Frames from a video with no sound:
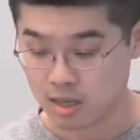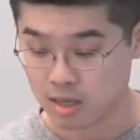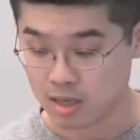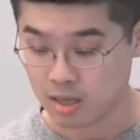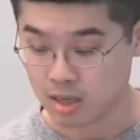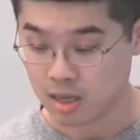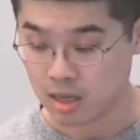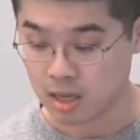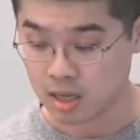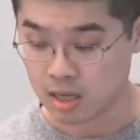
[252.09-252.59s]

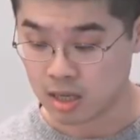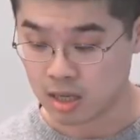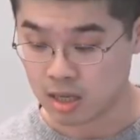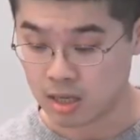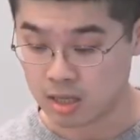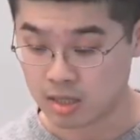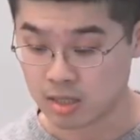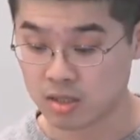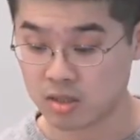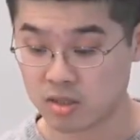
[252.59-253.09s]

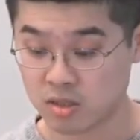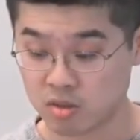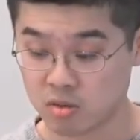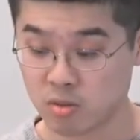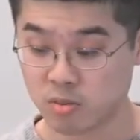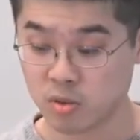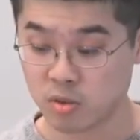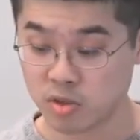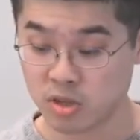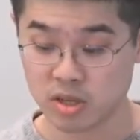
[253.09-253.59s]
Uh, this
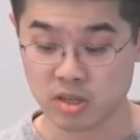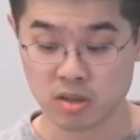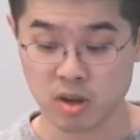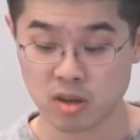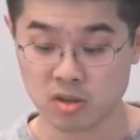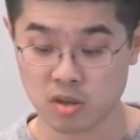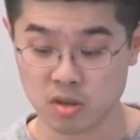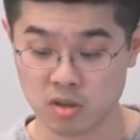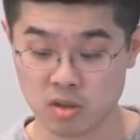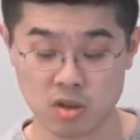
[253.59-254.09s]
distribution is
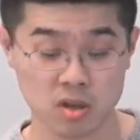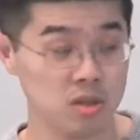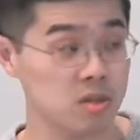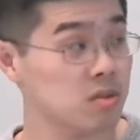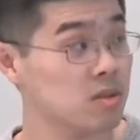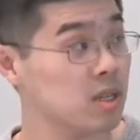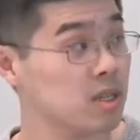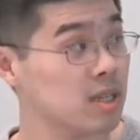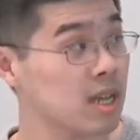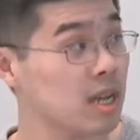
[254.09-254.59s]
also known
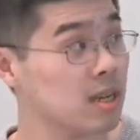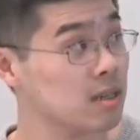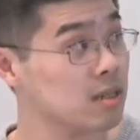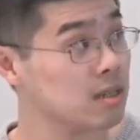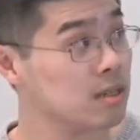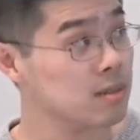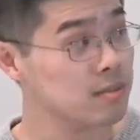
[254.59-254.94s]
to the seller.